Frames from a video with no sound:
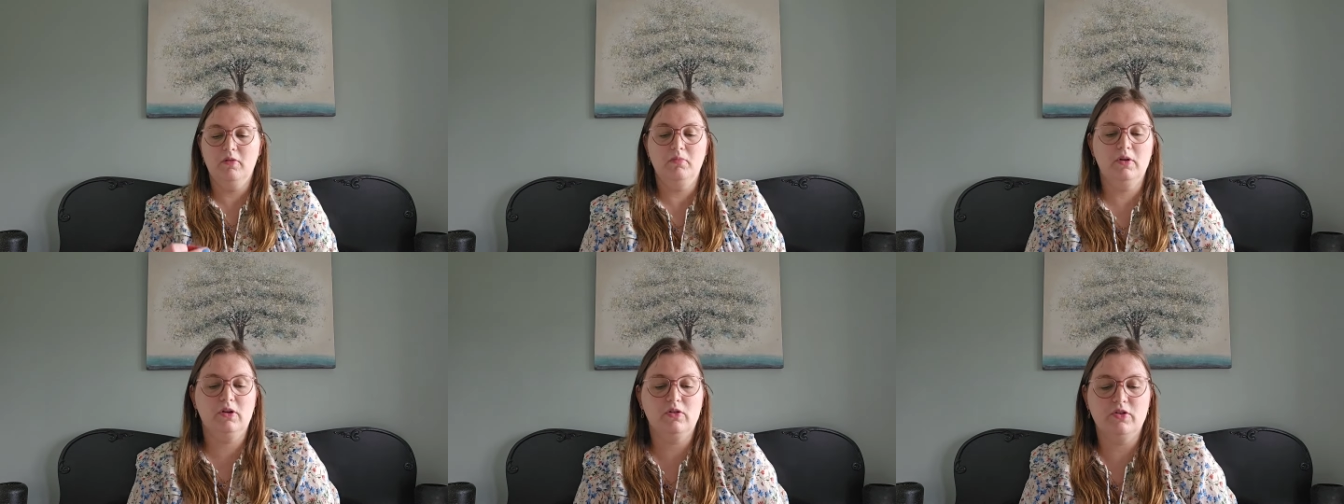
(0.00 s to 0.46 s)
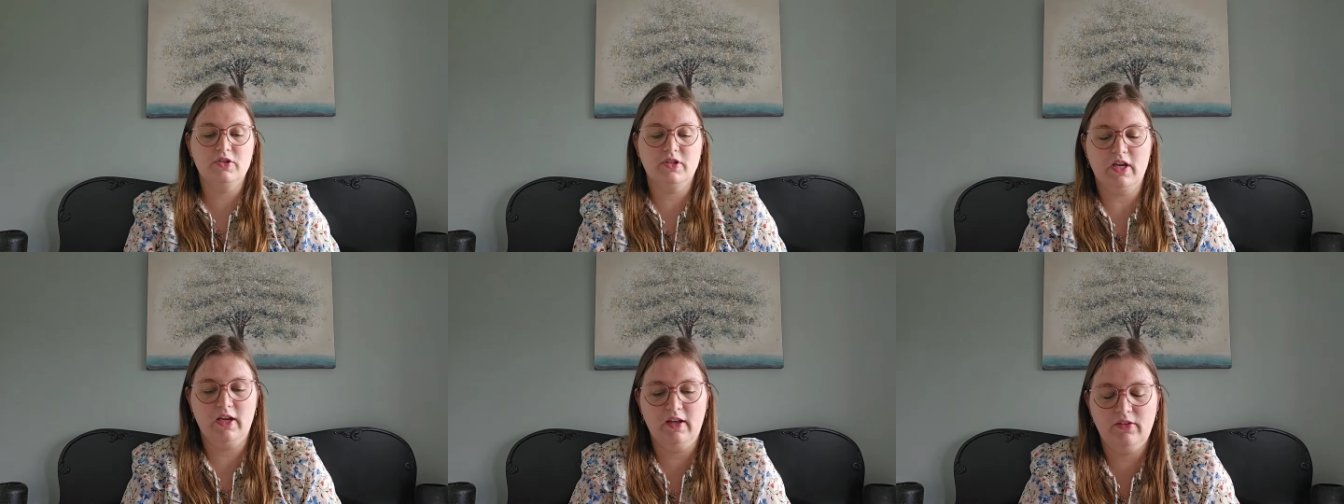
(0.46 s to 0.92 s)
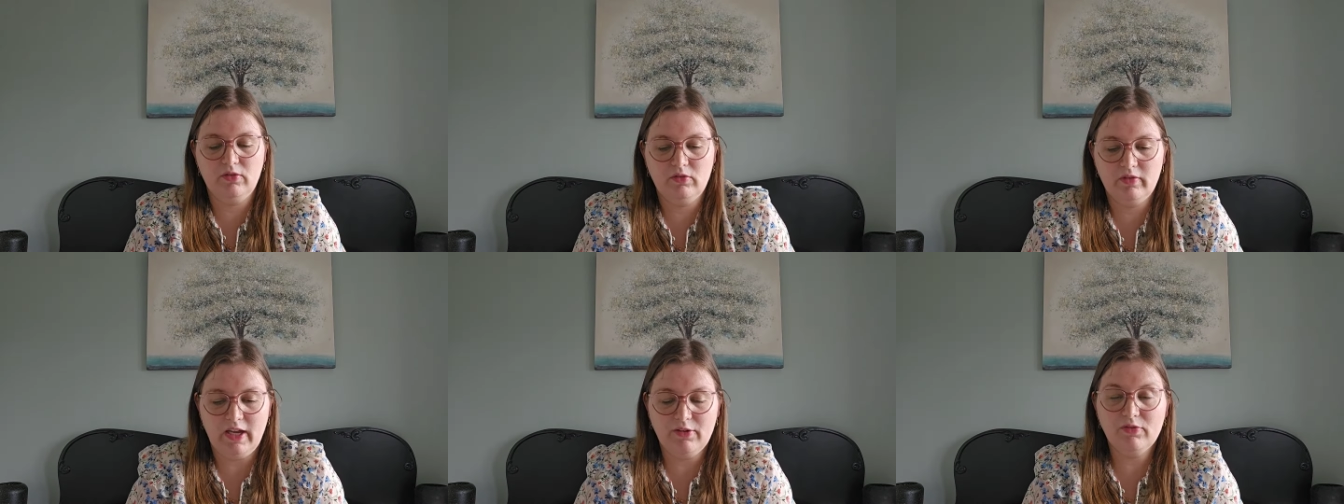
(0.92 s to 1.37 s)
because I had to
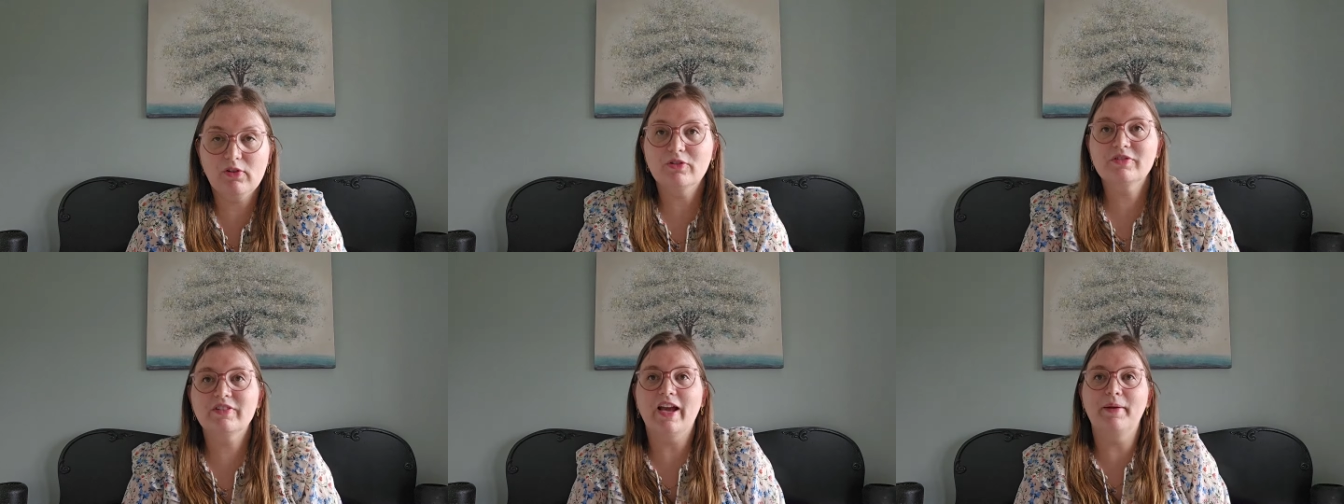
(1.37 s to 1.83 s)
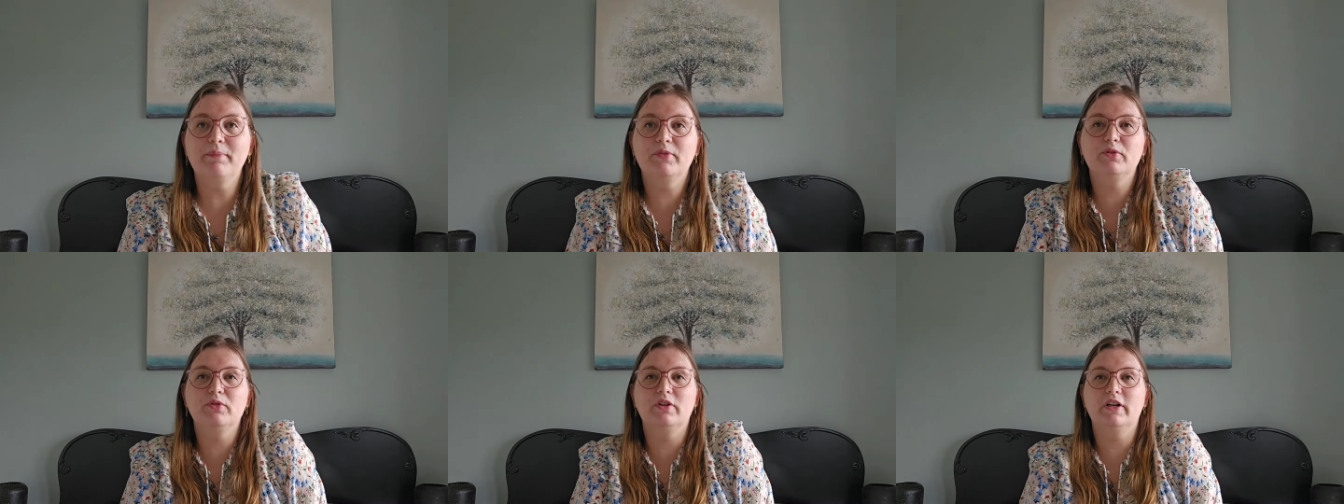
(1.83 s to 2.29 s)
drive long time to